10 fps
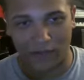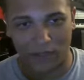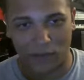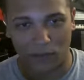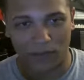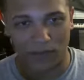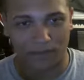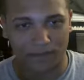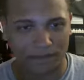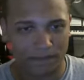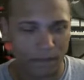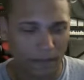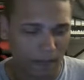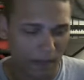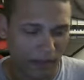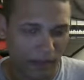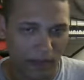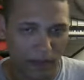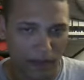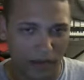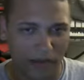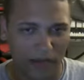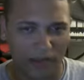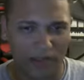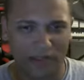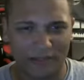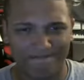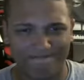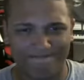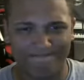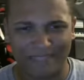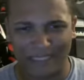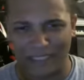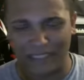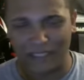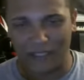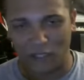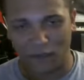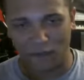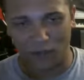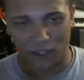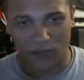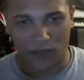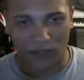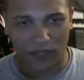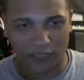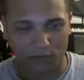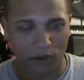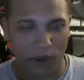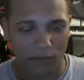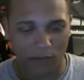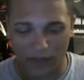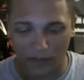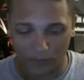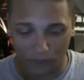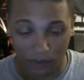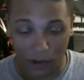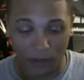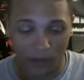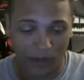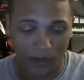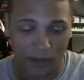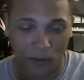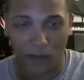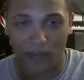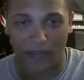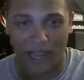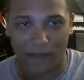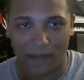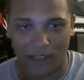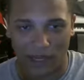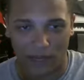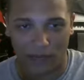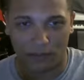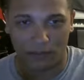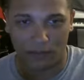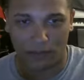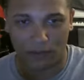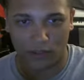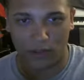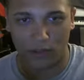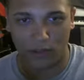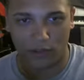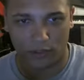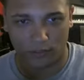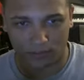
much money. Uh, your first book is probably probably going to be the one that Amazon promotes the most.